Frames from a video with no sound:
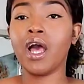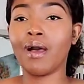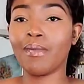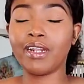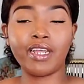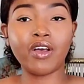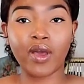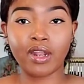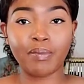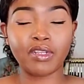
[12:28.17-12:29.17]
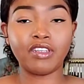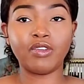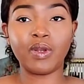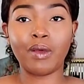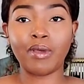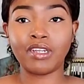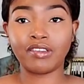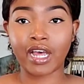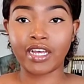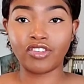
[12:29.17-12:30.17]
um i did go ahead and pick this one up in a
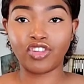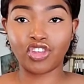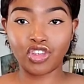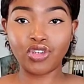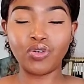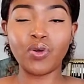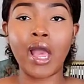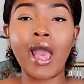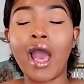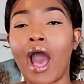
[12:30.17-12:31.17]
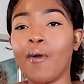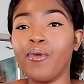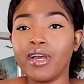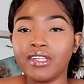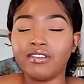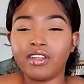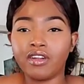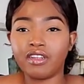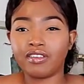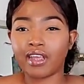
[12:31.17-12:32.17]
size two i would
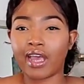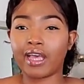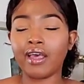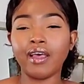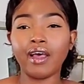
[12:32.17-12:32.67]
consider this like